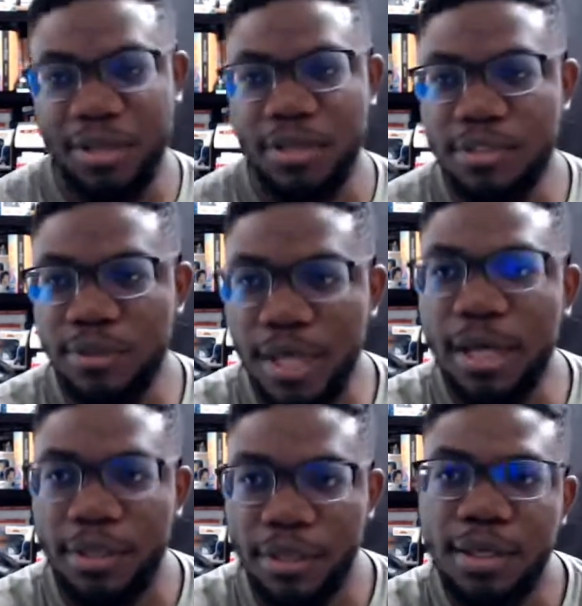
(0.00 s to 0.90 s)
So
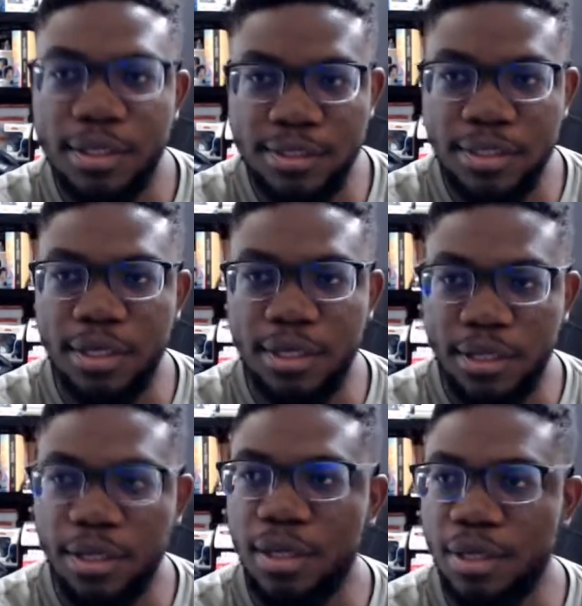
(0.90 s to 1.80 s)
yeah, it's
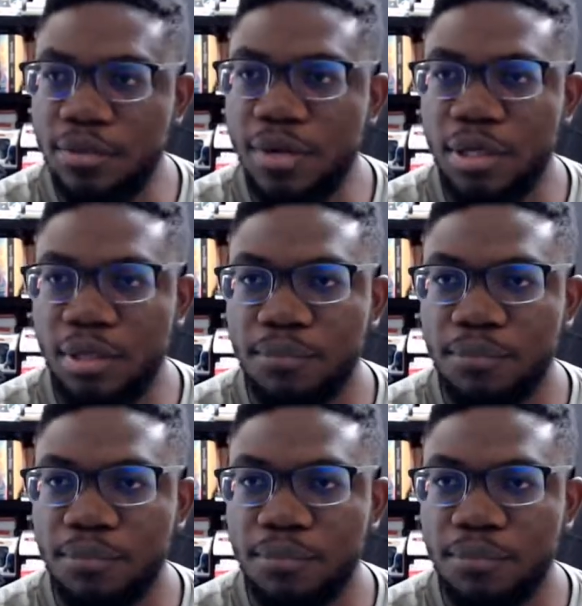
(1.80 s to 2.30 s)
great.